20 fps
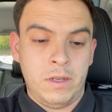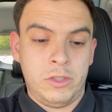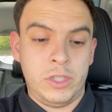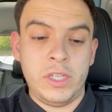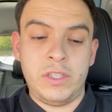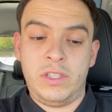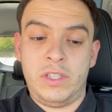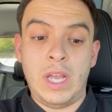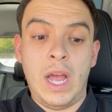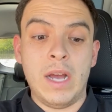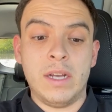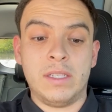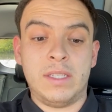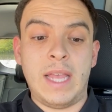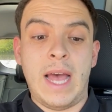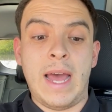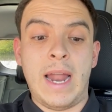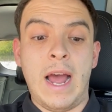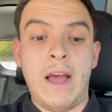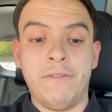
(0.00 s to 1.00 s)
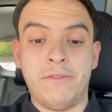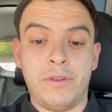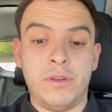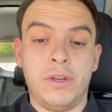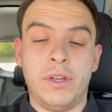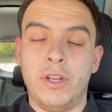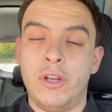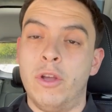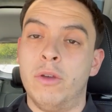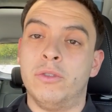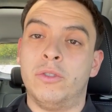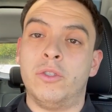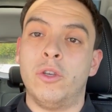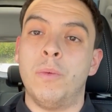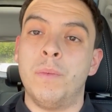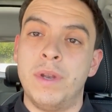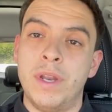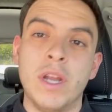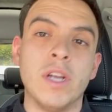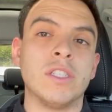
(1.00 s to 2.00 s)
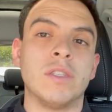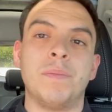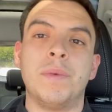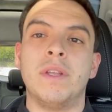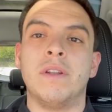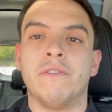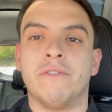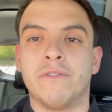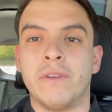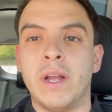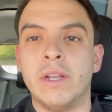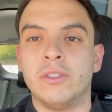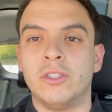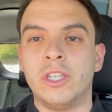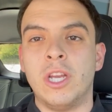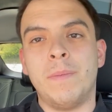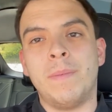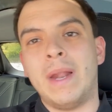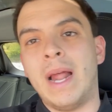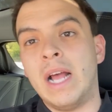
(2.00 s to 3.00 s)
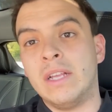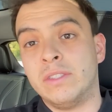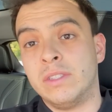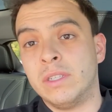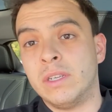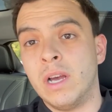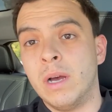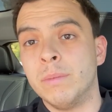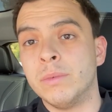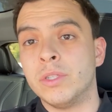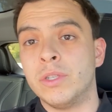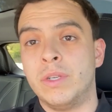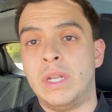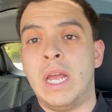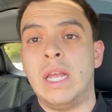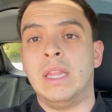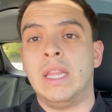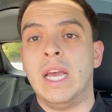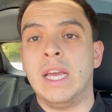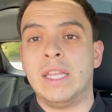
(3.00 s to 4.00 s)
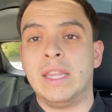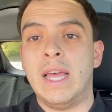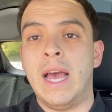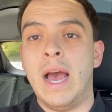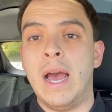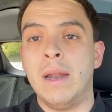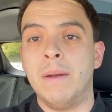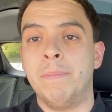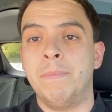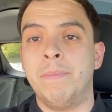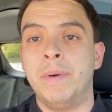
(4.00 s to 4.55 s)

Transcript: Just sucks that after, you know, so many years of being a friendship, it has to come to an end like that.